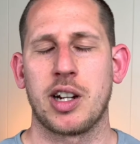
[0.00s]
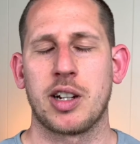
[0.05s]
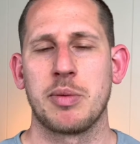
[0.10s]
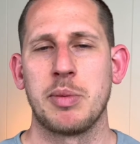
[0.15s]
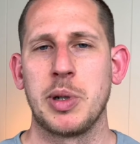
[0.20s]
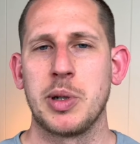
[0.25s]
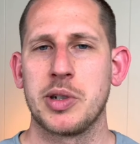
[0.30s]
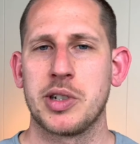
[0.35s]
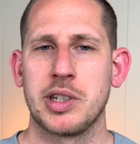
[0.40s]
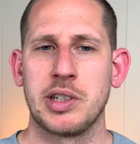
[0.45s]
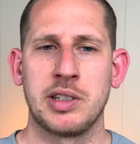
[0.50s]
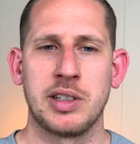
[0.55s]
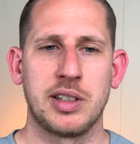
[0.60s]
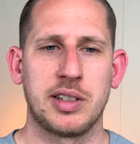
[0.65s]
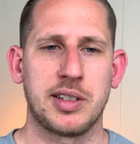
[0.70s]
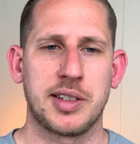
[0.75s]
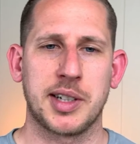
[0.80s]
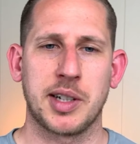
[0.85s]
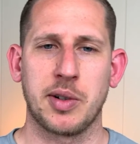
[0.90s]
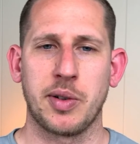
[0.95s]

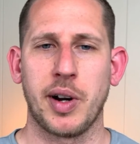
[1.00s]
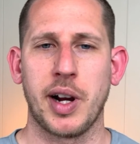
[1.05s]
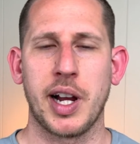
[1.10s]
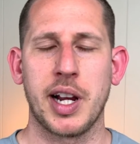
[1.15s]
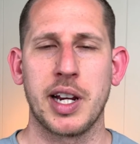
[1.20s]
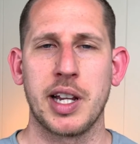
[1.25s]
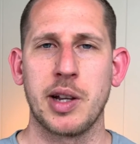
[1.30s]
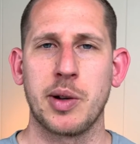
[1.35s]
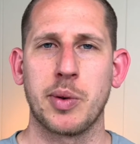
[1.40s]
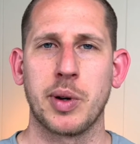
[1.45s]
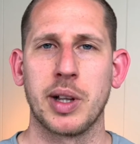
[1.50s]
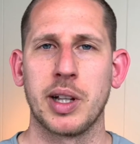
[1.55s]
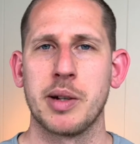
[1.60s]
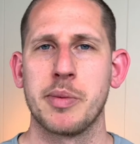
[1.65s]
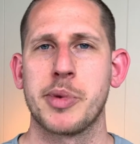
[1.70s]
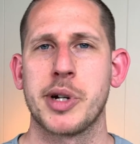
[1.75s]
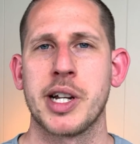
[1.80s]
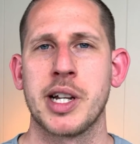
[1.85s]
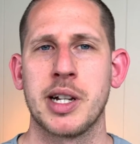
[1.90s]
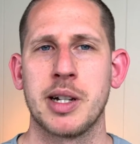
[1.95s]
emotions, create
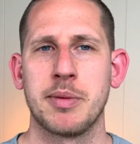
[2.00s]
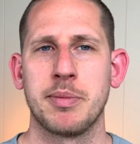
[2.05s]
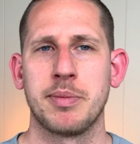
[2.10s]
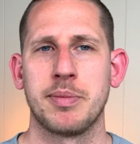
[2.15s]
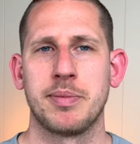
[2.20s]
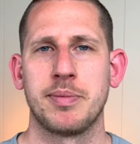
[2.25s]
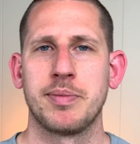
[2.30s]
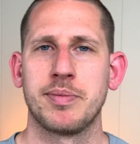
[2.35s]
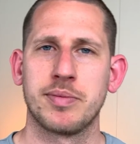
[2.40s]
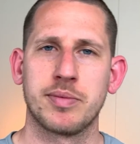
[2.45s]
equilibrium,